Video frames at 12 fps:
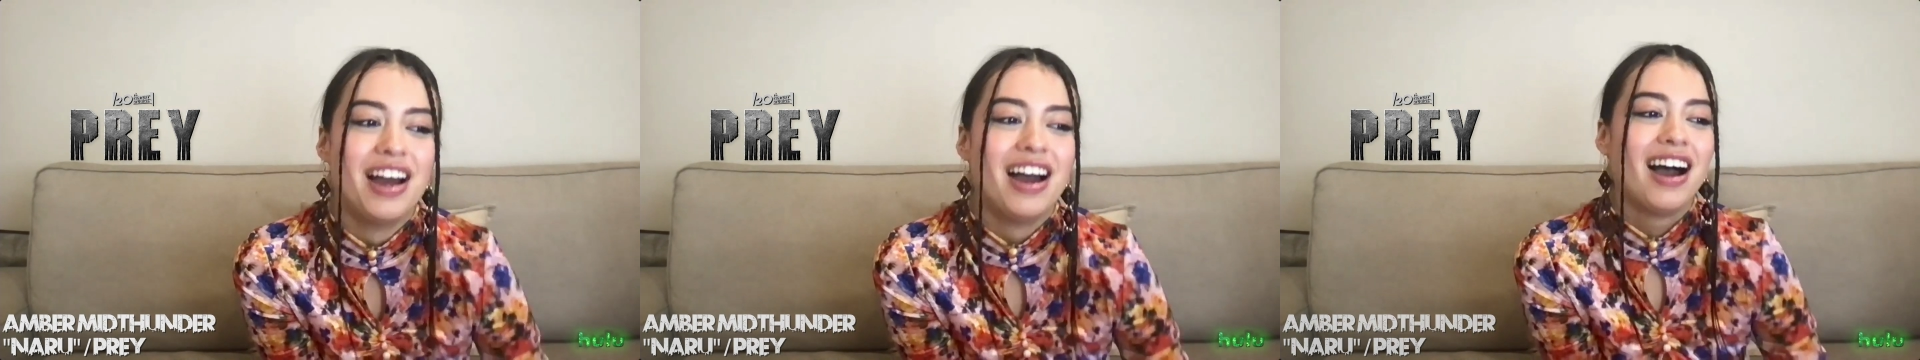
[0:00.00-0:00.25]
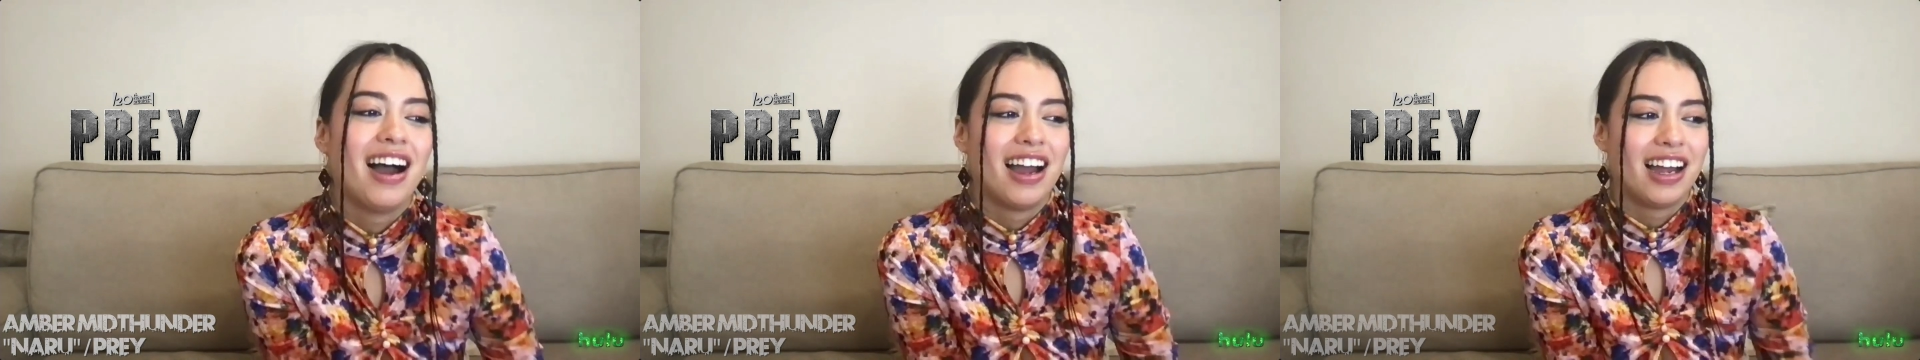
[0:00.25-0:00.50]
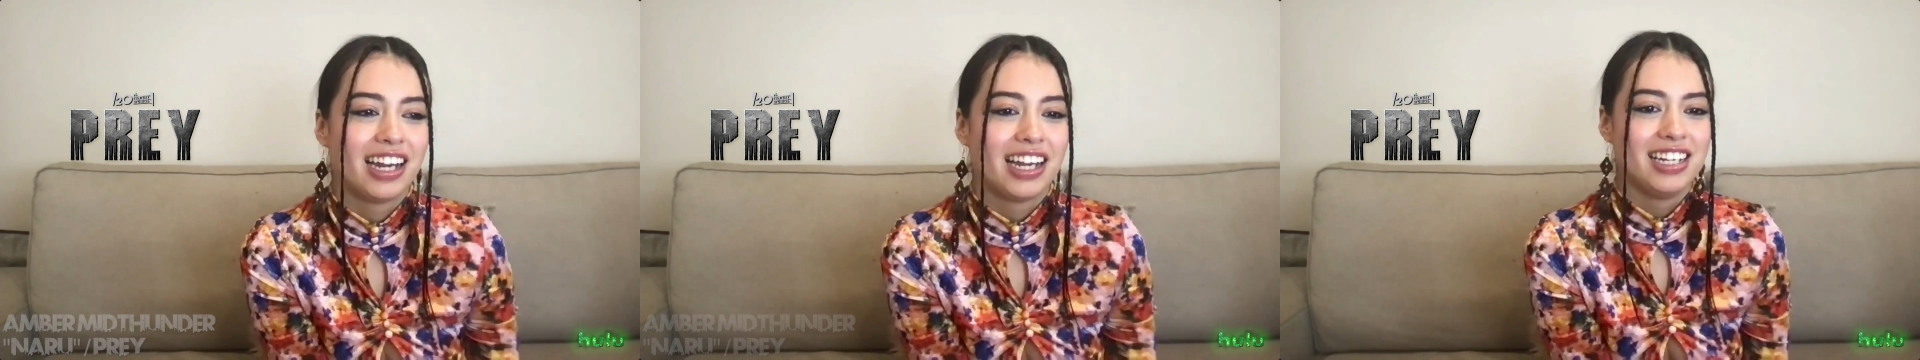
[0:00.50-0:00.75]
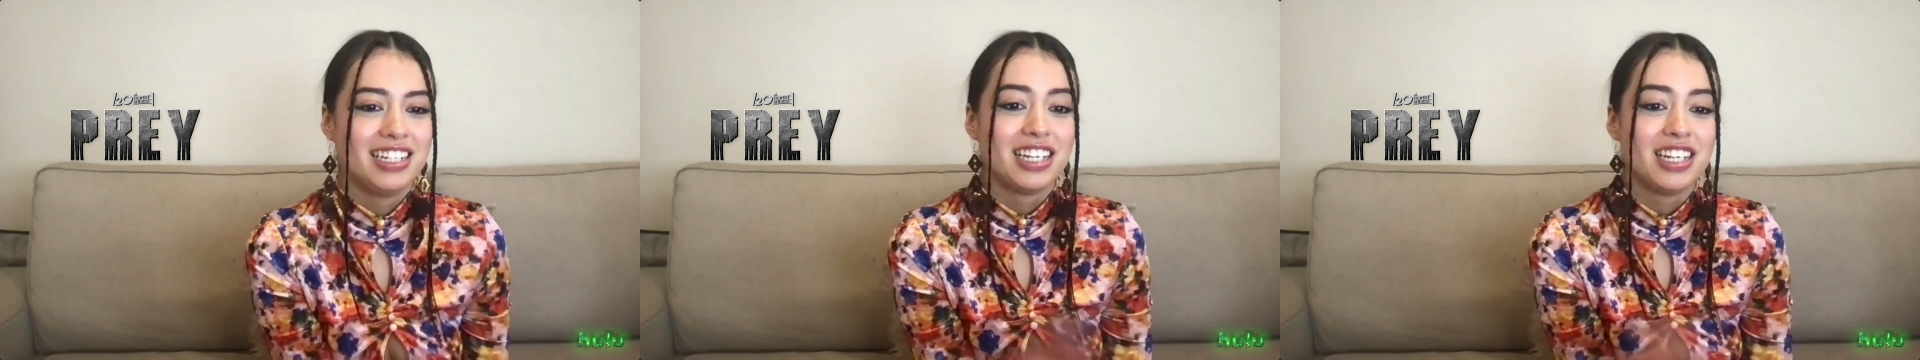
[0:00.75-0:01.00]

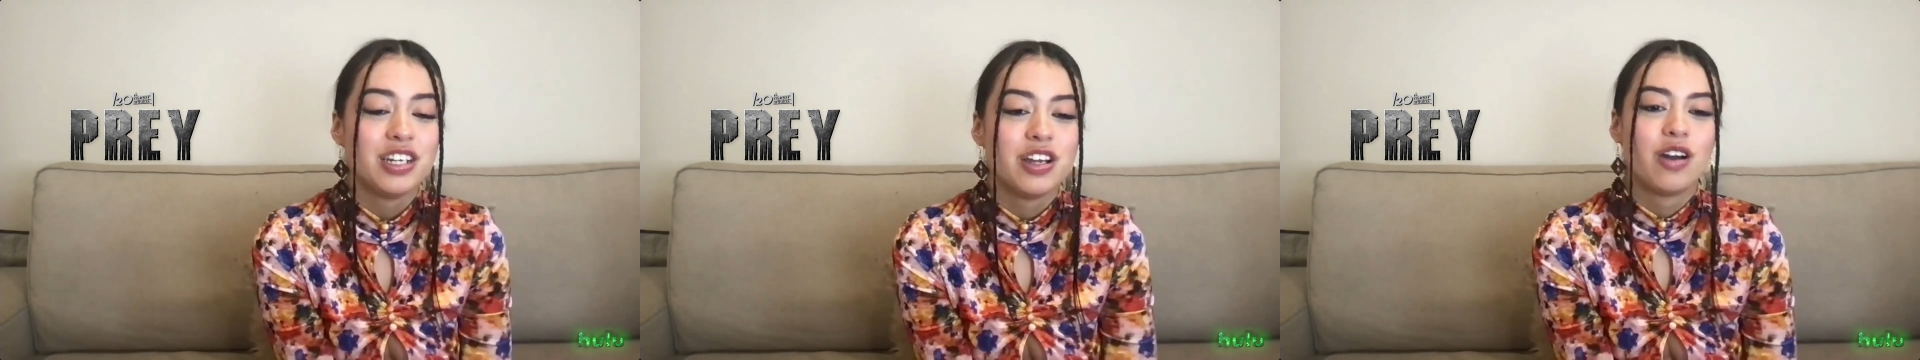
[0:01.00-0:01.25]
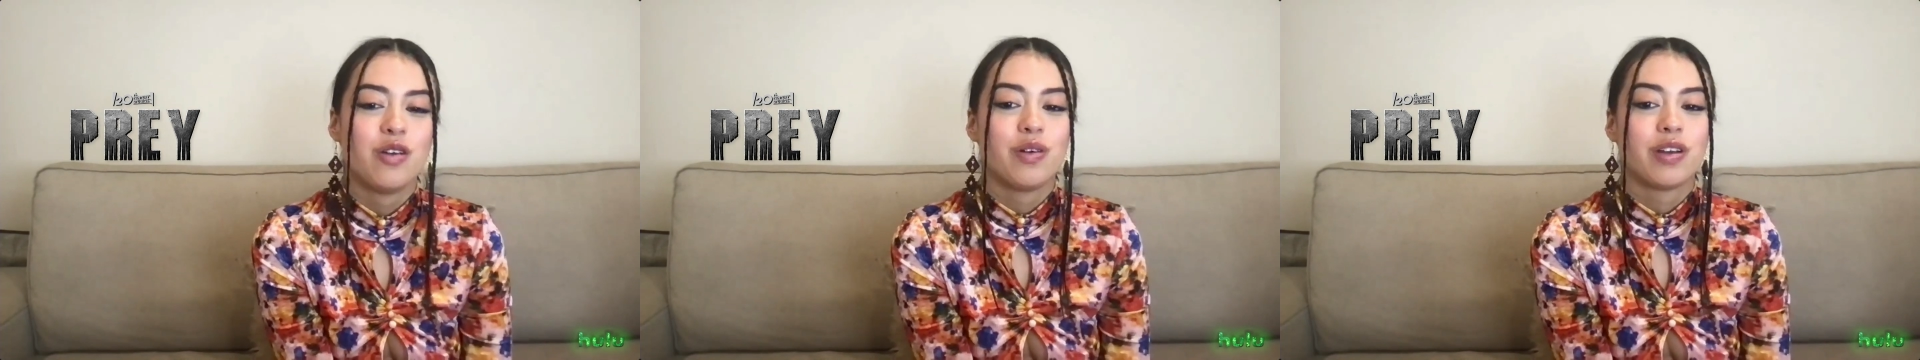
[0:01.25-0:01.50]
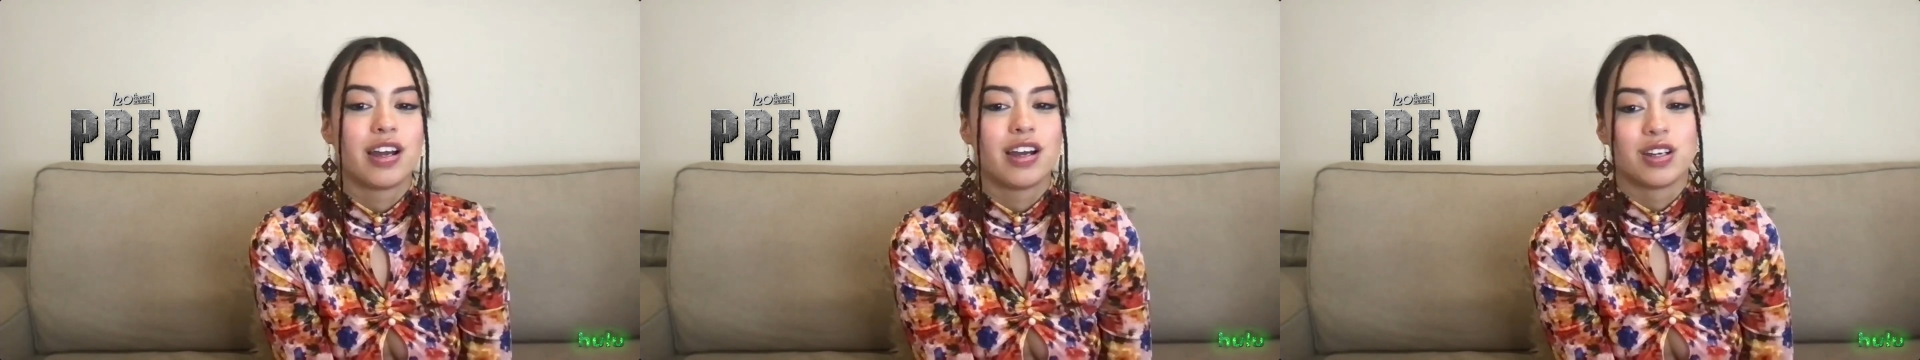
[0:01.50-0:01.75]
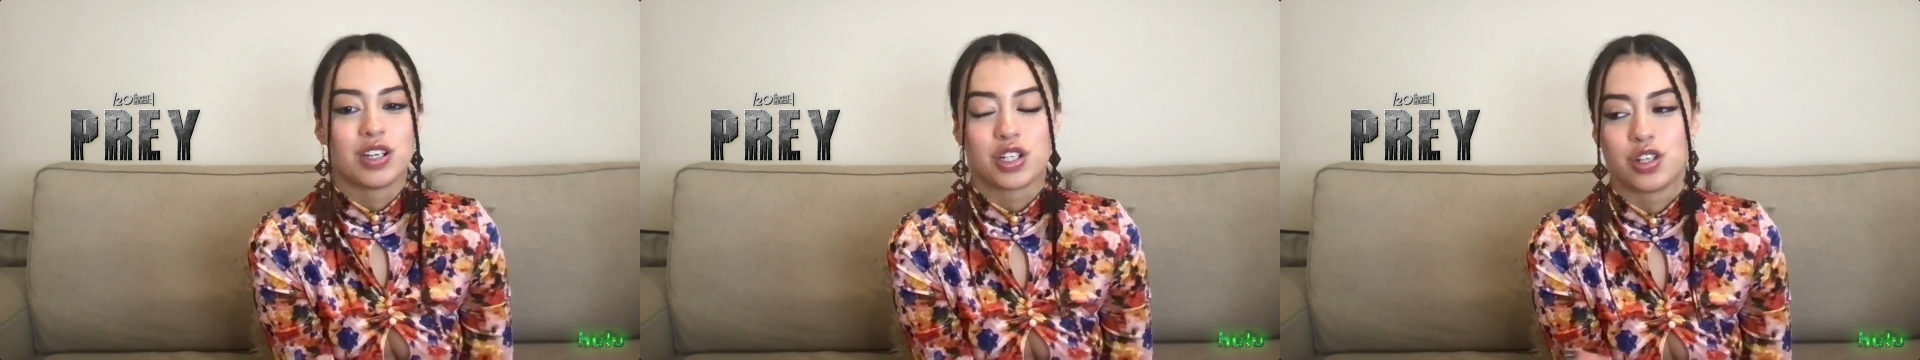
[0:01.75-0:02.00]
I didn't know when I
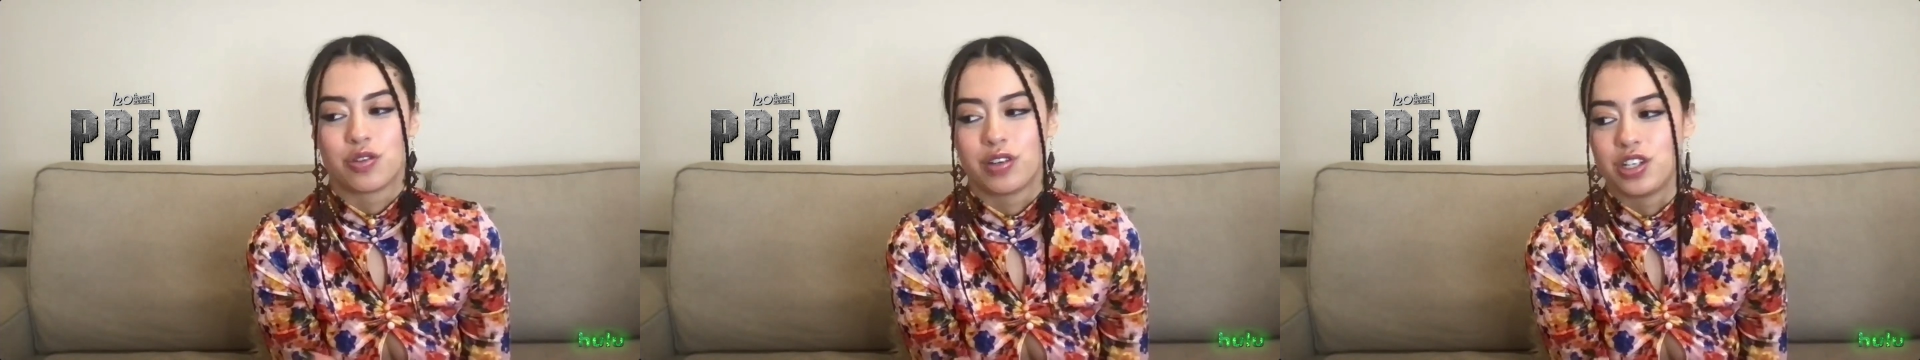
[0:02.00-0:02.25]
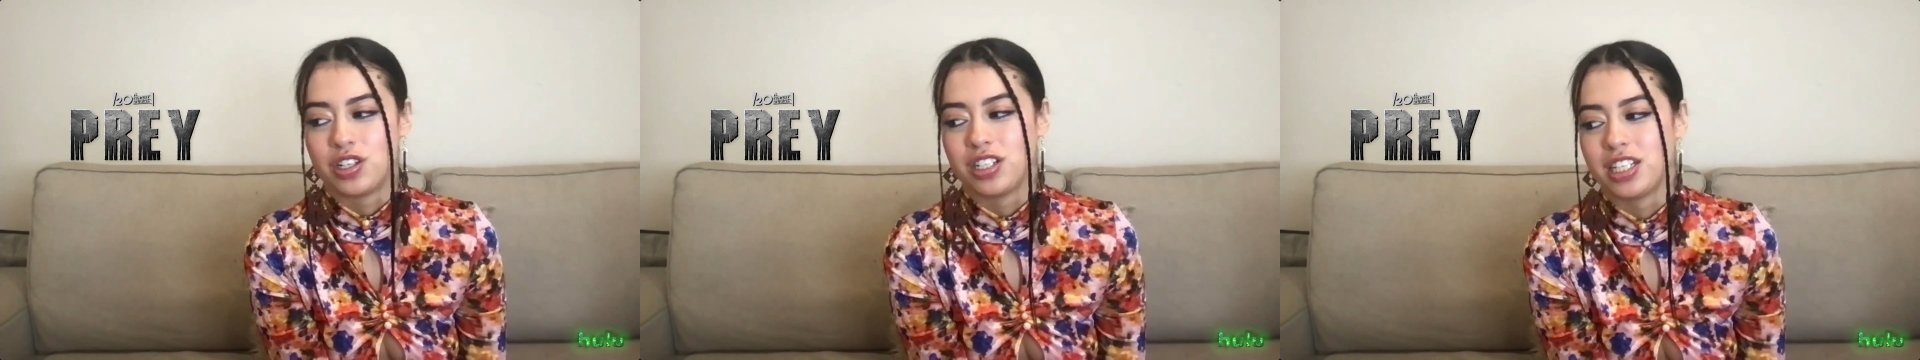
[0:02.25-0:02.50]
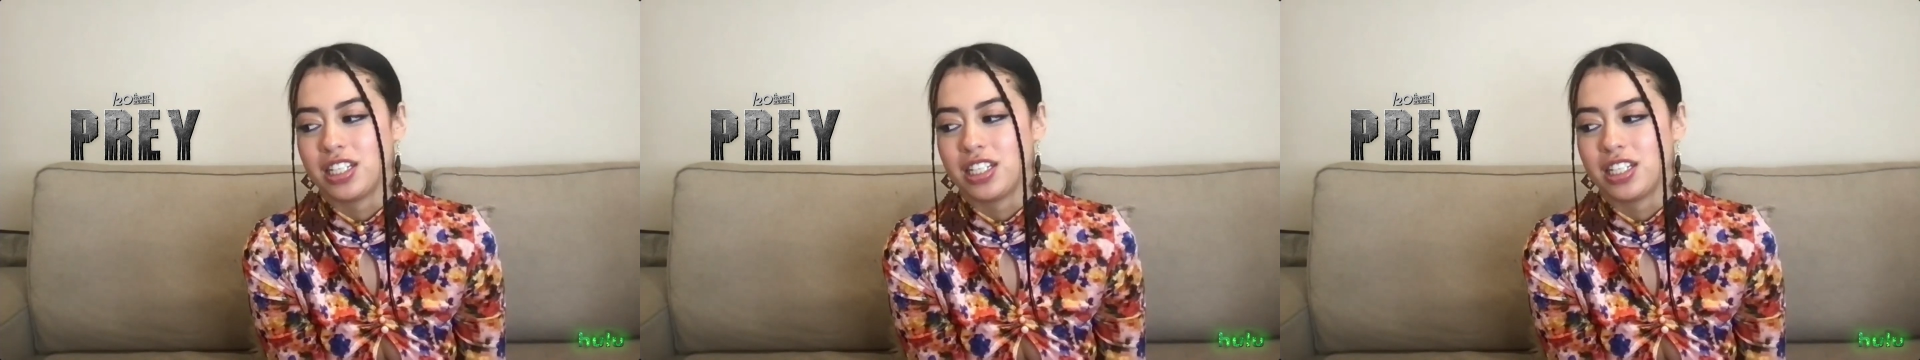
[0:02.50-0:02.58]
auditioned originally